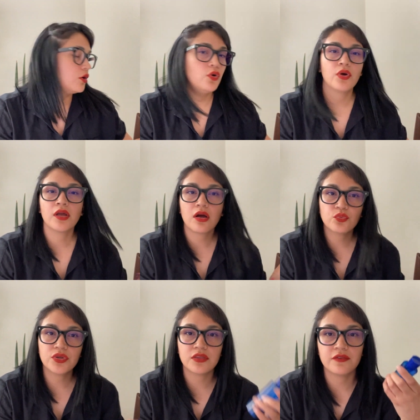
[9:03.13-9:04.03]
Going
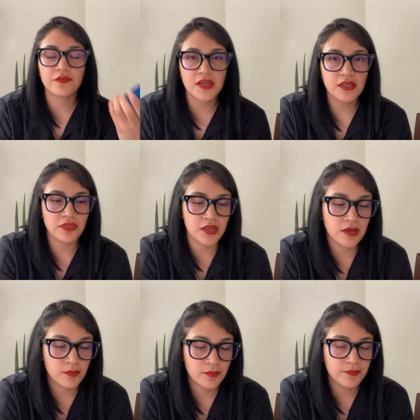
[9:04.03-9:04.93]
on with the fig
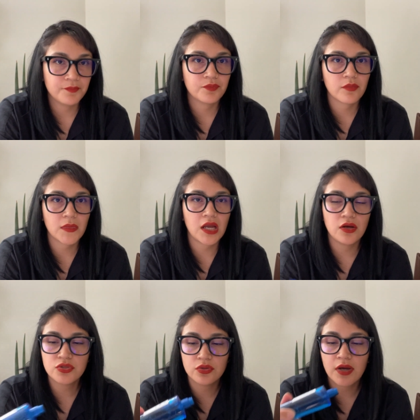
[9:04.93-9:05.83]
theme, I
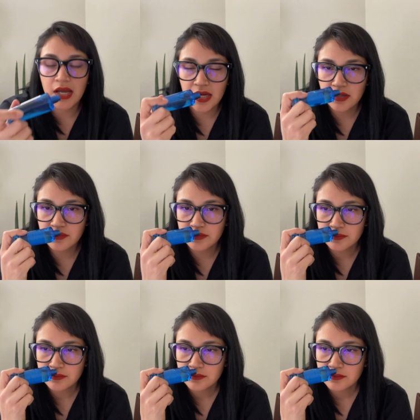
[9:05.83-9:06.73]
also have
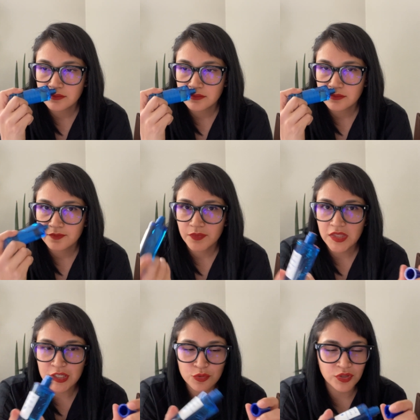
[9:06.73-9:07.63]

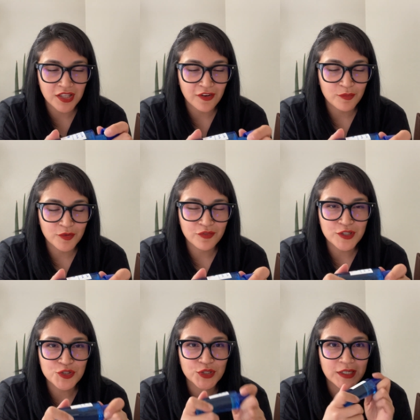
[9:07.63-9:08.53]
this one that I've been
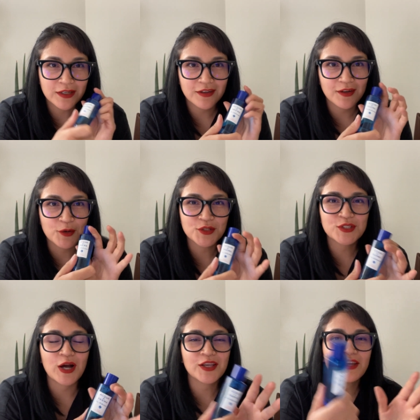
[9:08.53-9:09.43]
featuring or
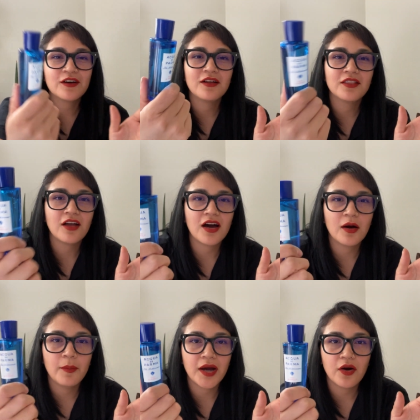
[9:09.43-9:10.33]
talking a lot
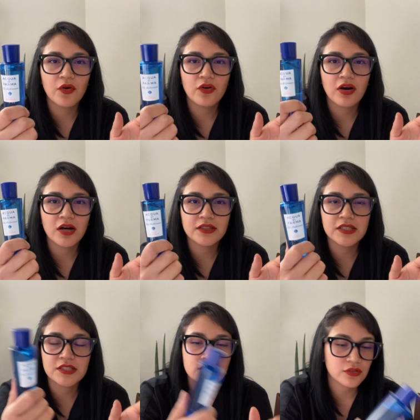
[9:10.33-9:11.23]
about on
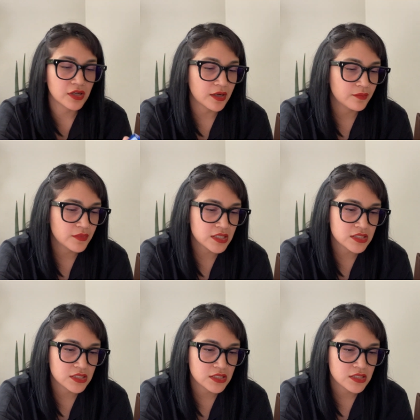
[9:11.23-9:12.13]
Instagram.
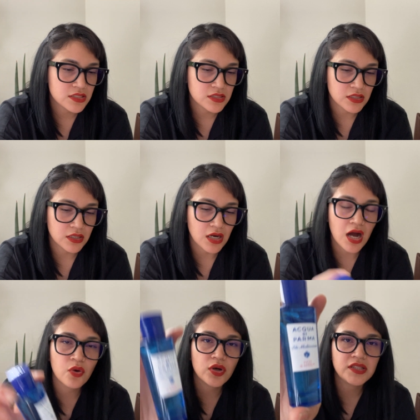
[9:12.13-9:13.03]
This is the
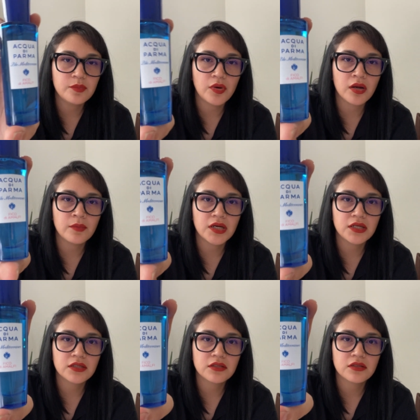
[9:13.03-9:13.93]
Acqua di
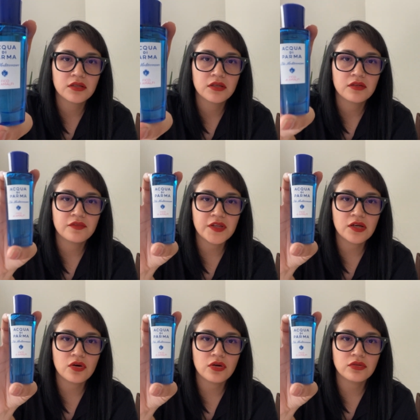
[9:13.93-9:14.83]
Parma
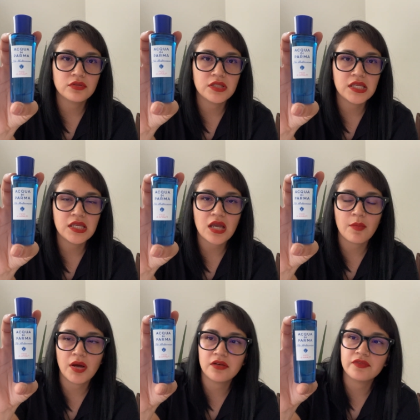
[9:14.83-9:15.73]
Fico di
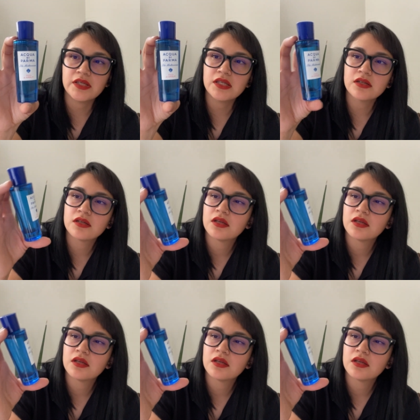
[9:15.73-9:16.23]
Amalfi.